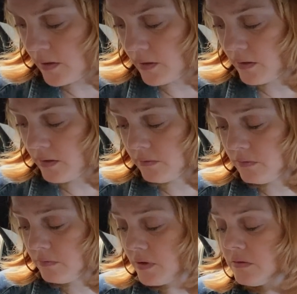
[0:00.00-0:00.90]
The
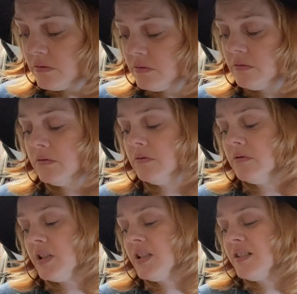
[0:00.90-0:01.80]

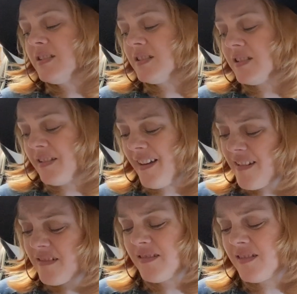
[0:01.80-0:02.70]
road is
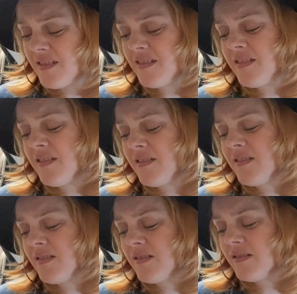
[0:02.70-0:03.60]

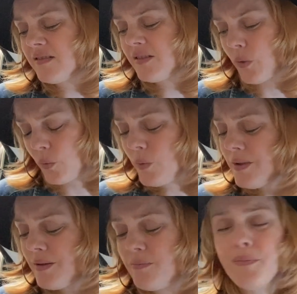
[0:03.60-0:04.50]
long,
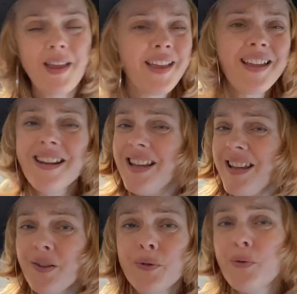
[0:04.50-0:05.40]
with
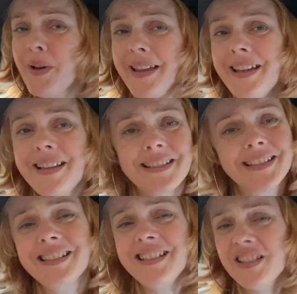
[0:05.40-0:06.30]
many a
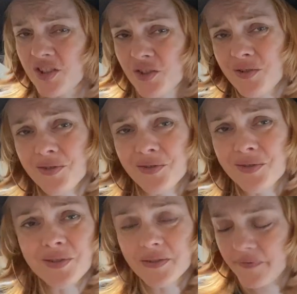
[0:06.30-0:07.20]
winding
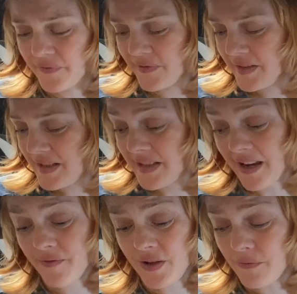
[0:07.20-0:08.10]
turn. It's
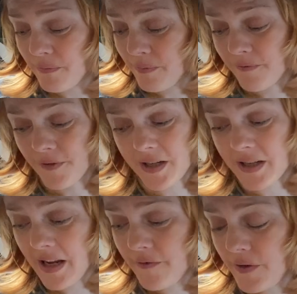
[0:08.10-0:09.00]
heavy, freaking
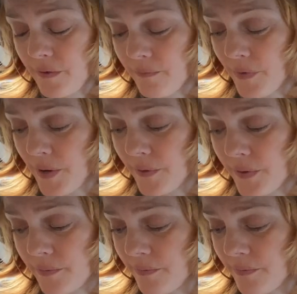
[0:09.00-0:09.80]
heavy road.